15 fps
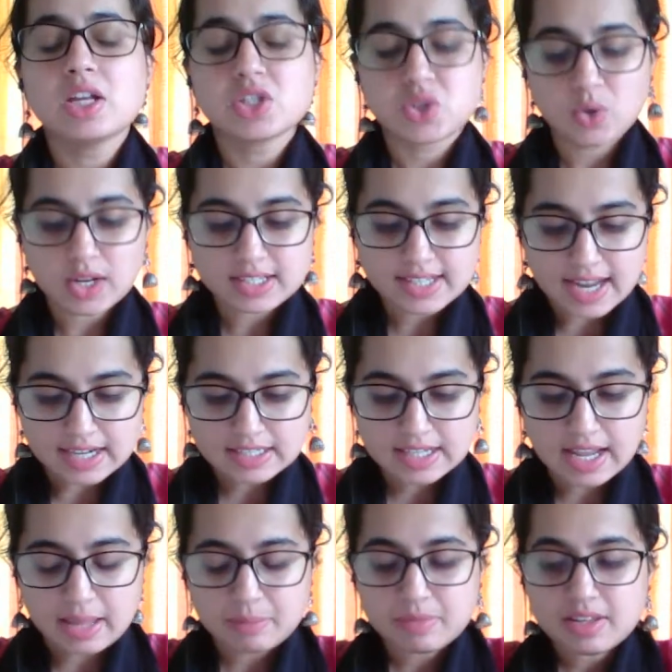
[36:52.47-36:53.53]
So at that
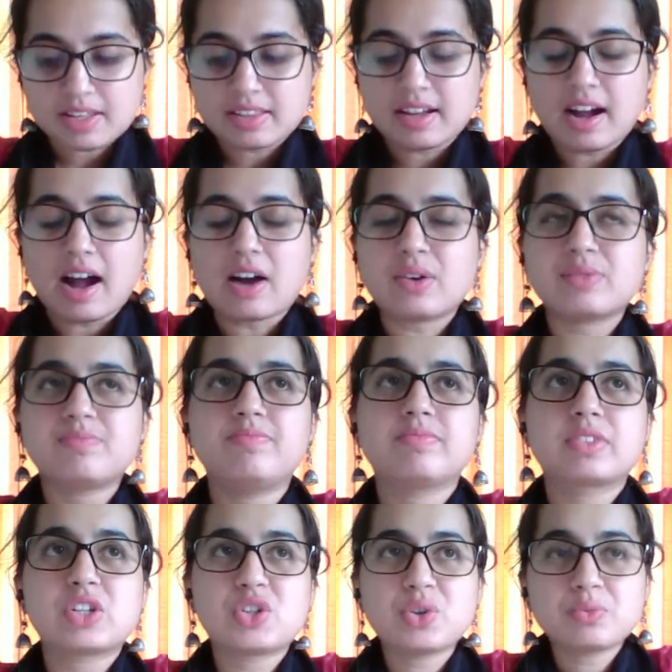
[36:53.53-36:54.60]
time,
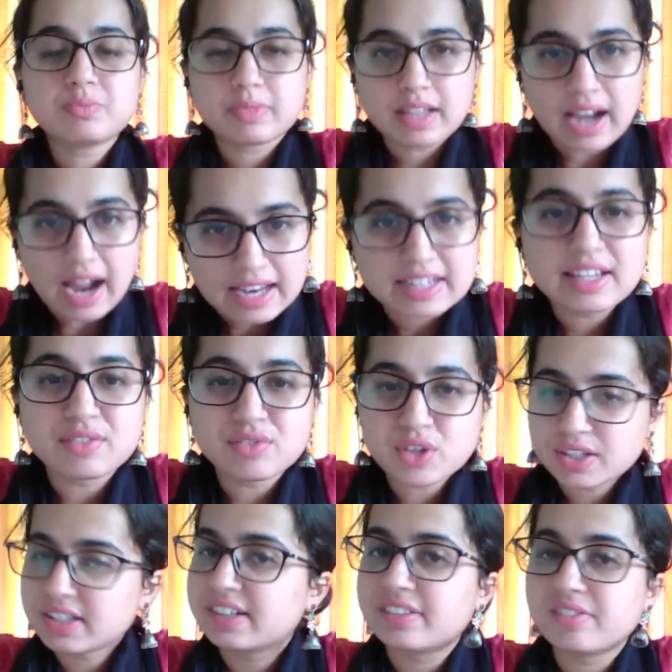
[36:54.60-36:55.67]
I'll give you
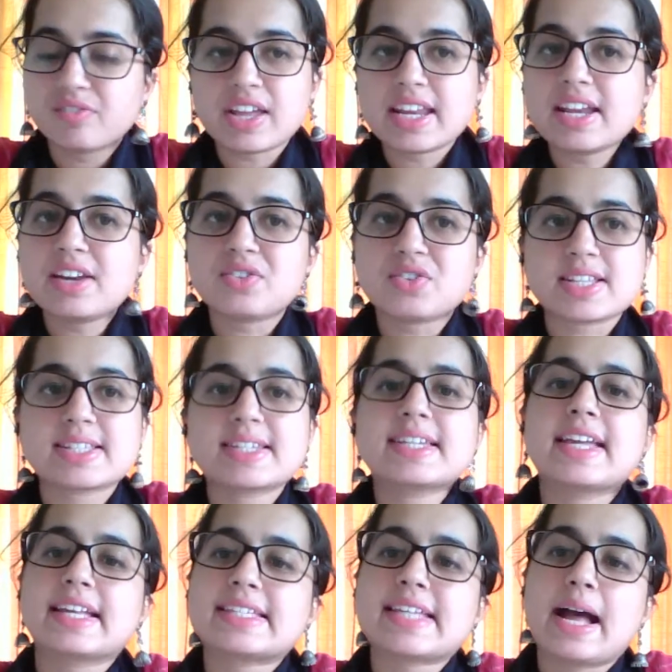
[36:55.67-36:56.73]
a very
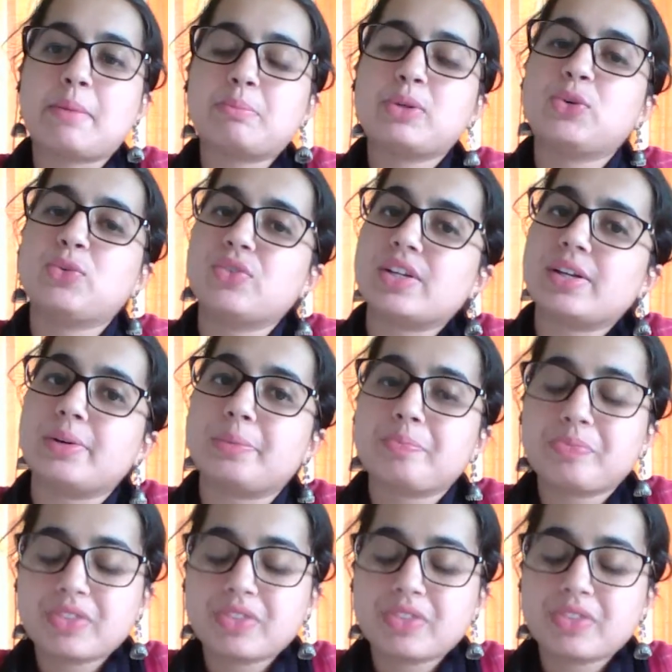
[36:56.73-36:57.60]
interesting example over here.